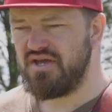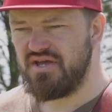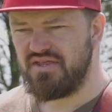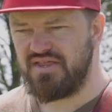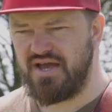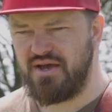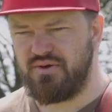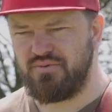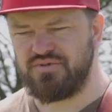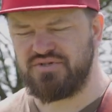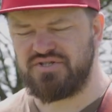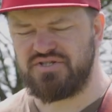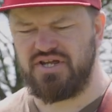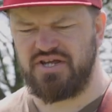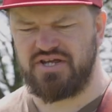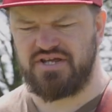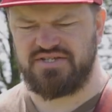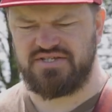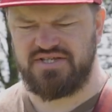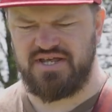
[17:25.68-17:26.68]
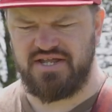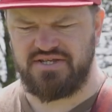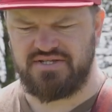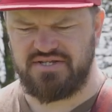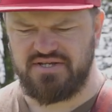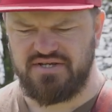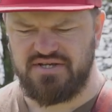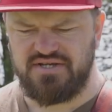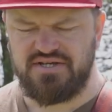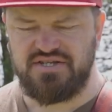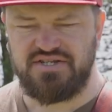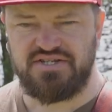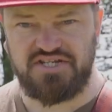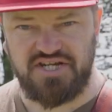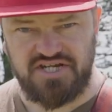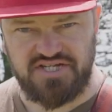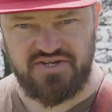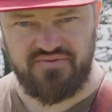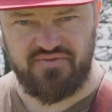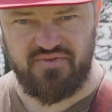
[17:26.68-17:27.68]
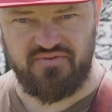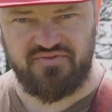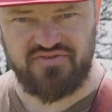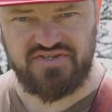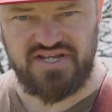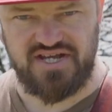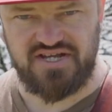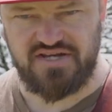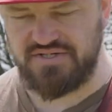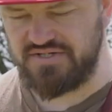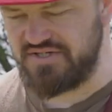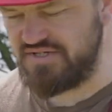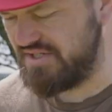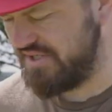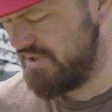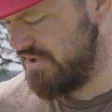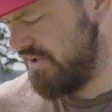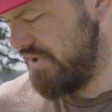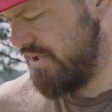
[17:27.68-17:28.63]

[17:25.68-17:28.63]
that was, like I said, 65th of a second.